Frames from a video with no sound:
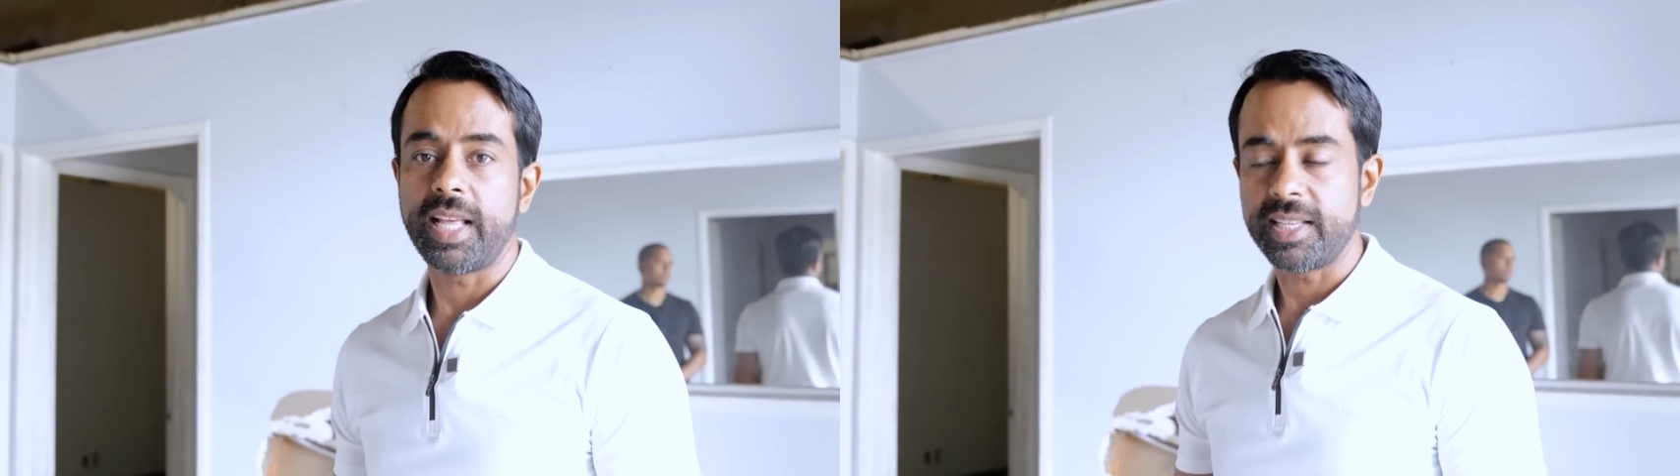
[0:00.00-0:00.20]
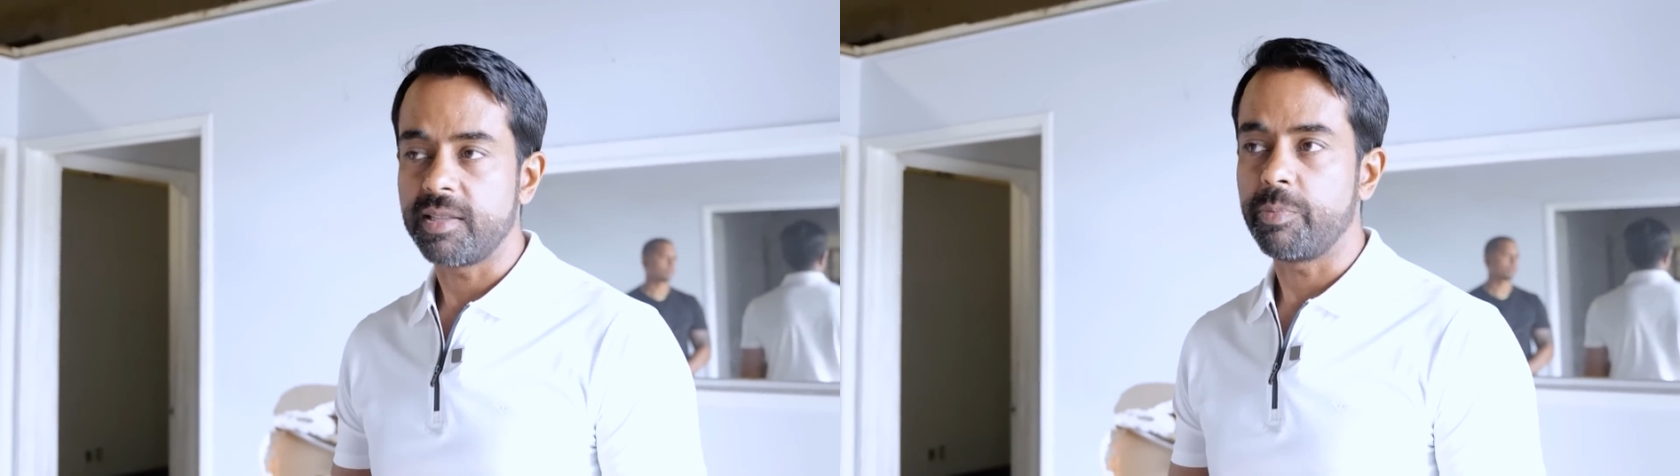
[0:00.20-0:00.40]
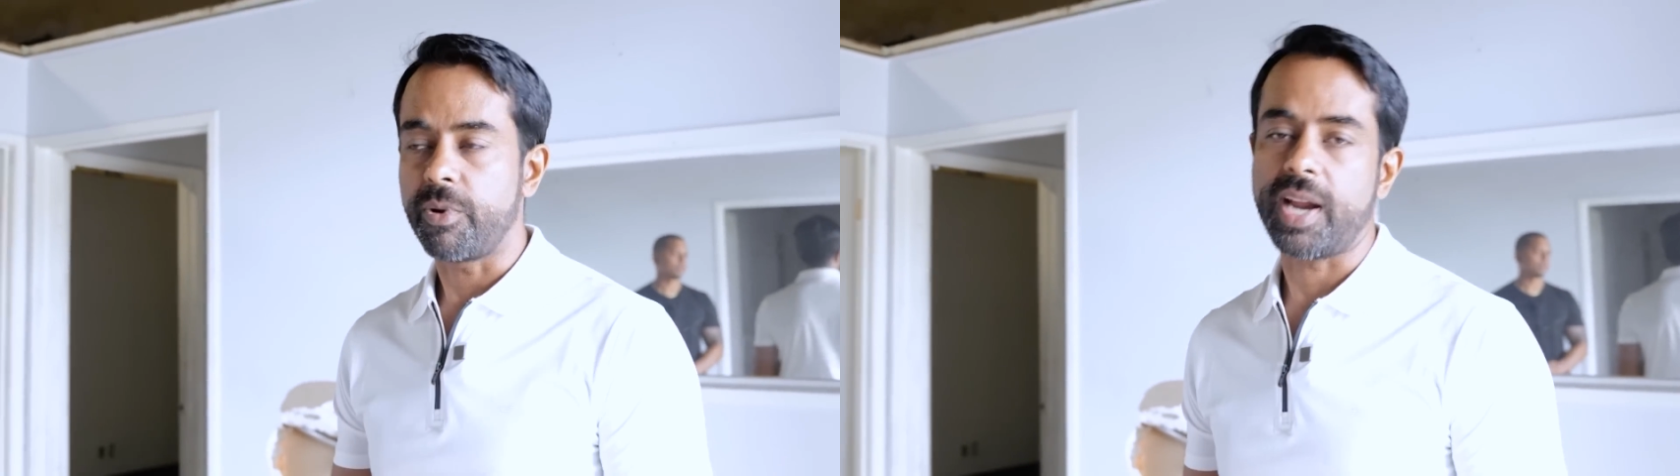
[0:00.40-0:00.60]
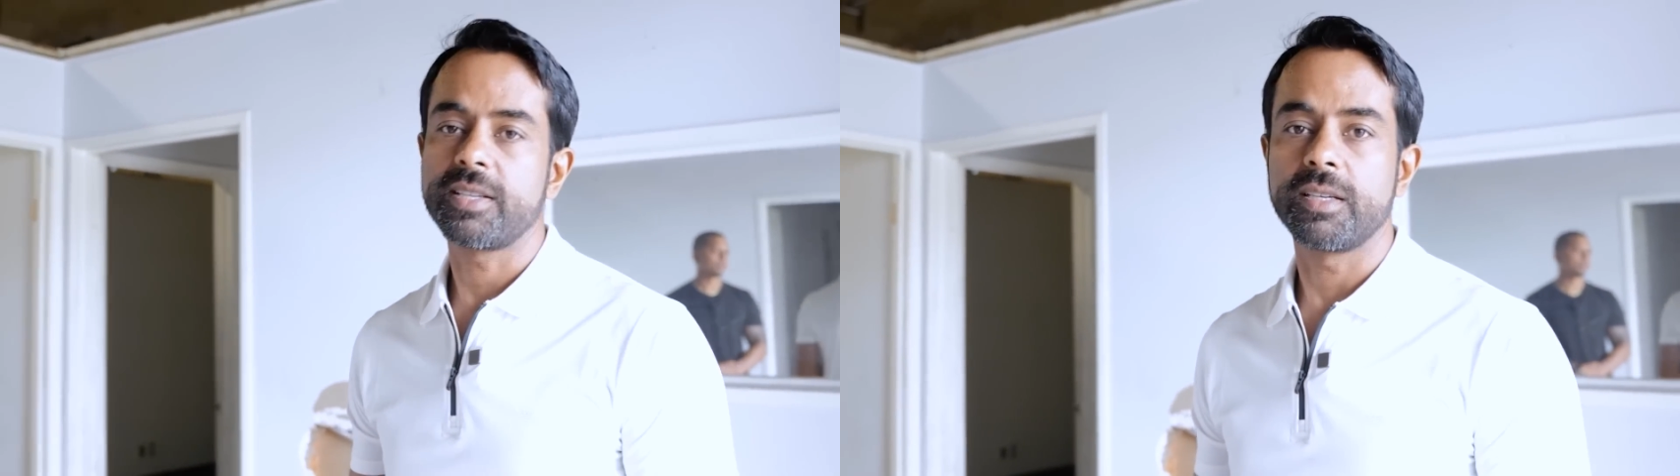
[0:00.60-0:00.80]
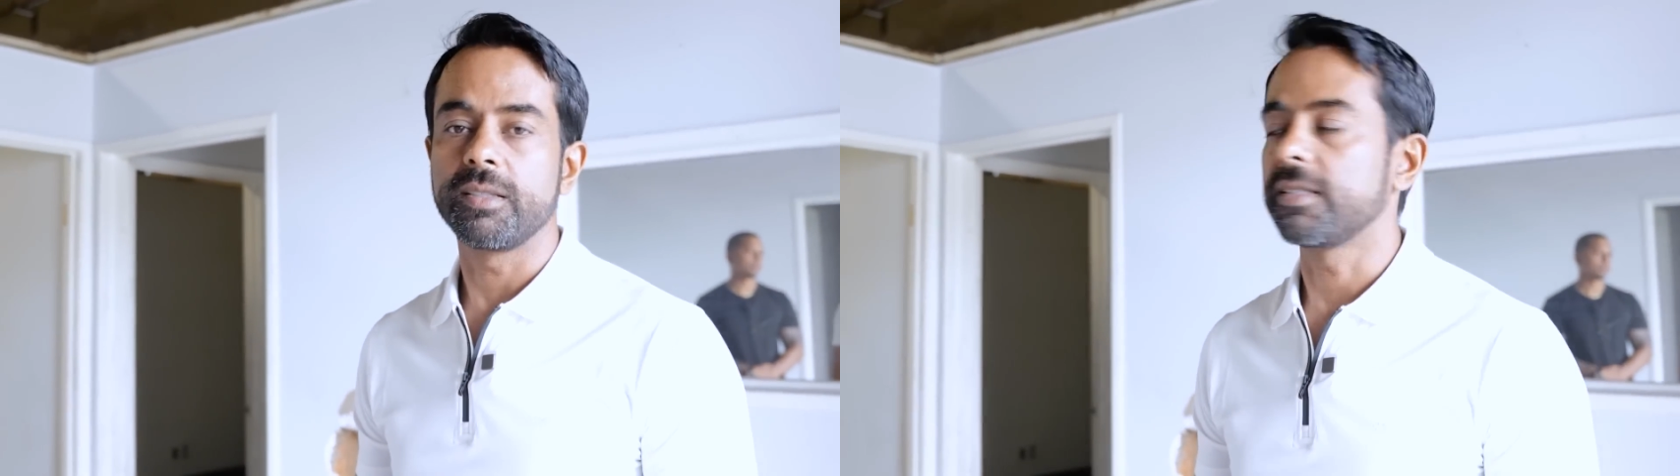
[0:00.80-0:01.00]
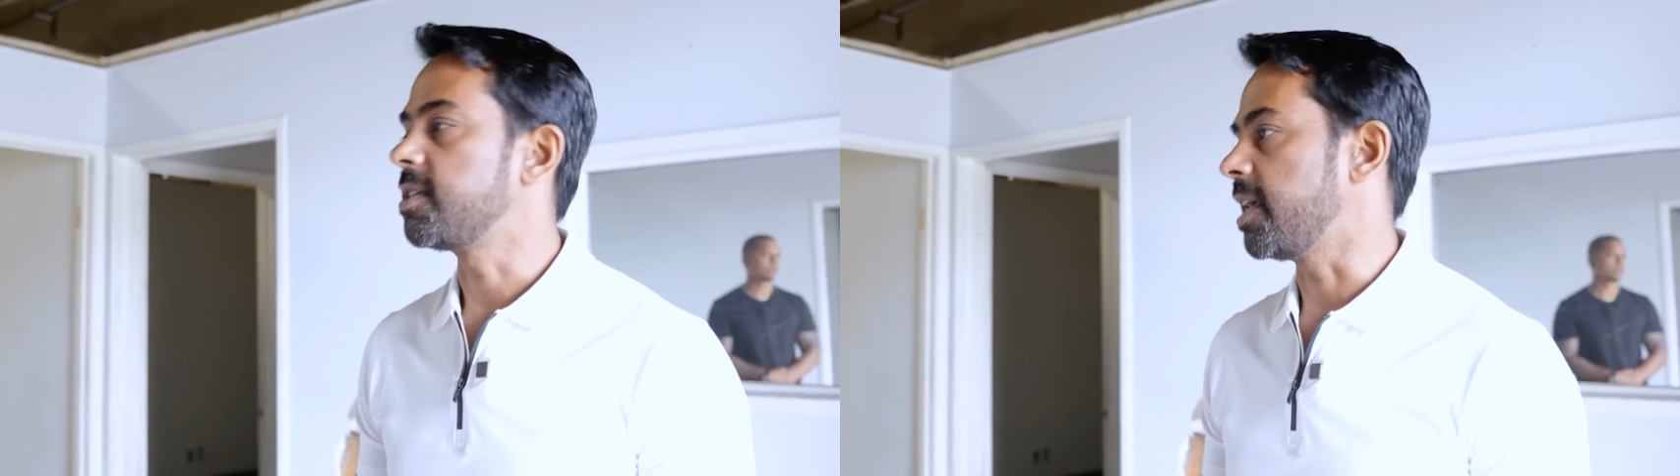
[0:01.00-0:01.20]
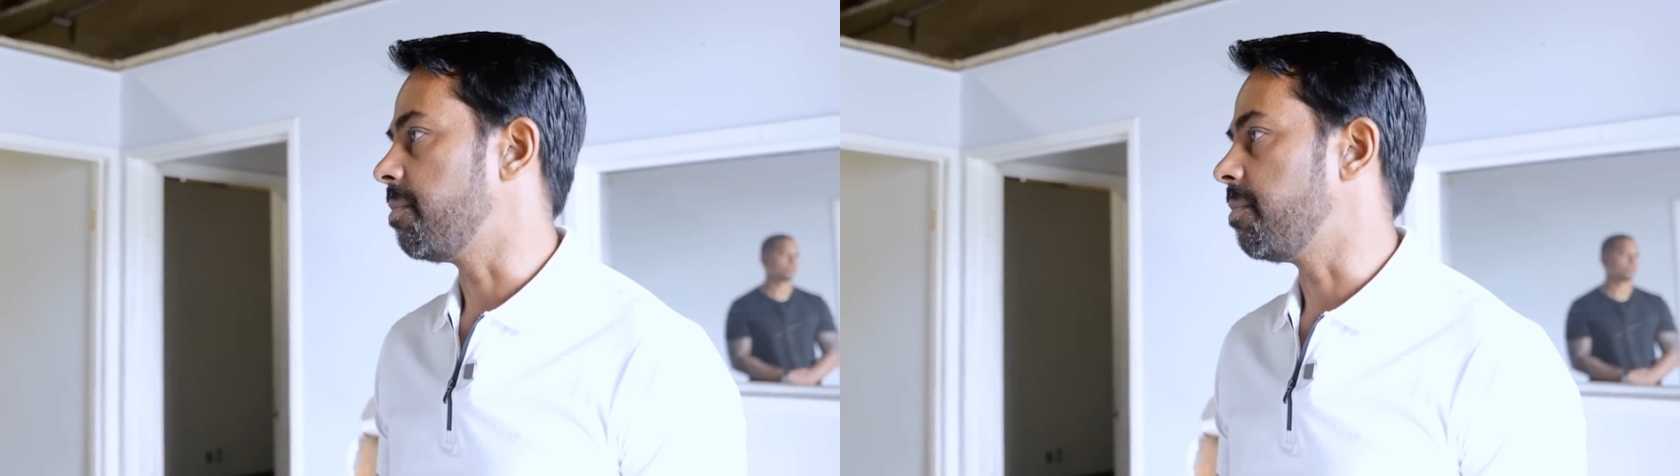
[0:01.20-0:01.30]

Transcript: That's the practical tip.